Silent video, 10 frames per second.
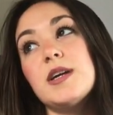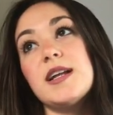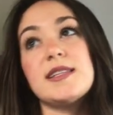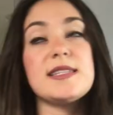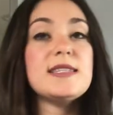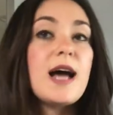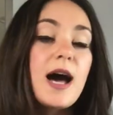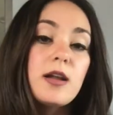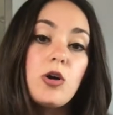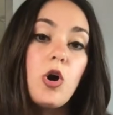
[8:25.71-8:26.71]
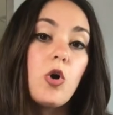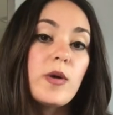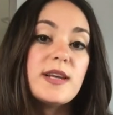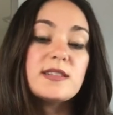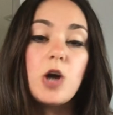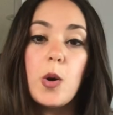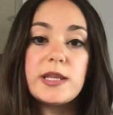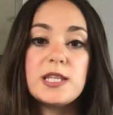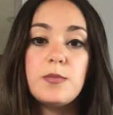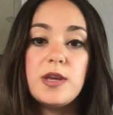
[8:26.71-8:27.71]
It's not always
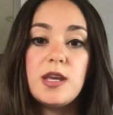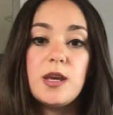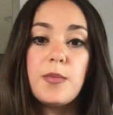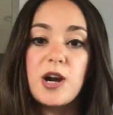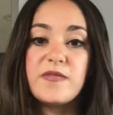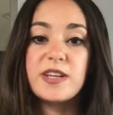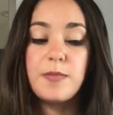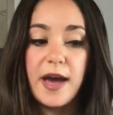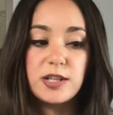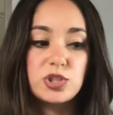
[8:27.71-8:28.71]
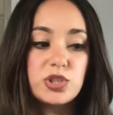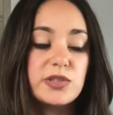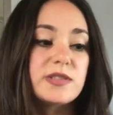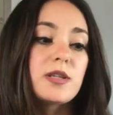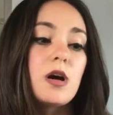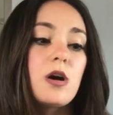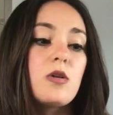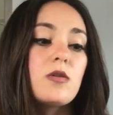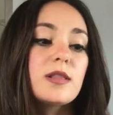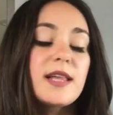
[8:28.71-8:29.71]
going to be a perfect match.
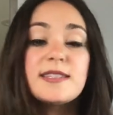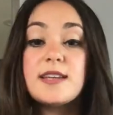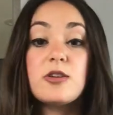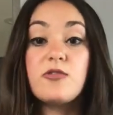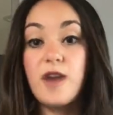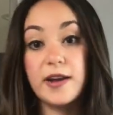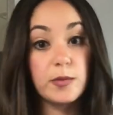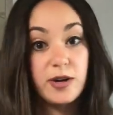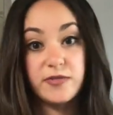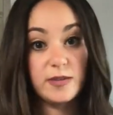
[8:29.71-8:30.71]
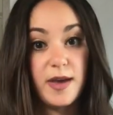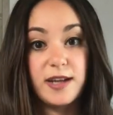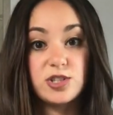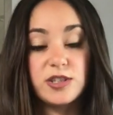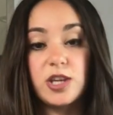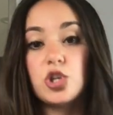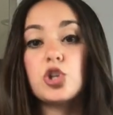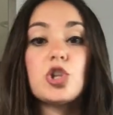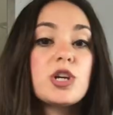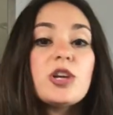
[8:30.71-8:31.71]
So let's say you find the perfect match, and like you're
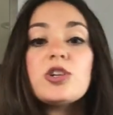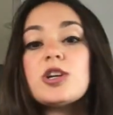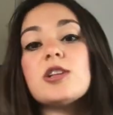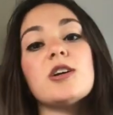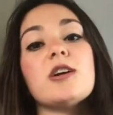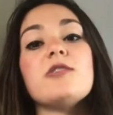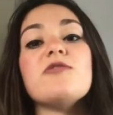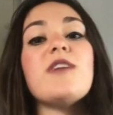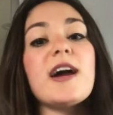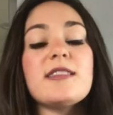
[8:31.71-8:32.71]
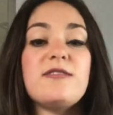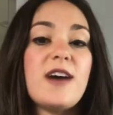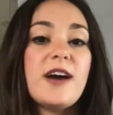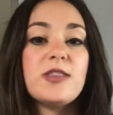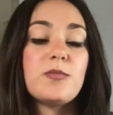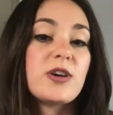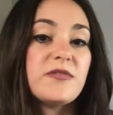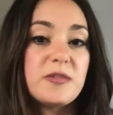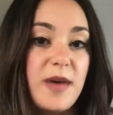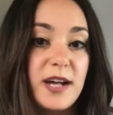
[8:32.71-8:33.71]
looking, and you finally find the
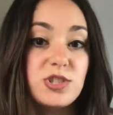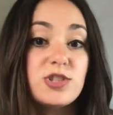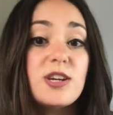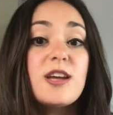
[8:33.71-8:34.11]
perfect match.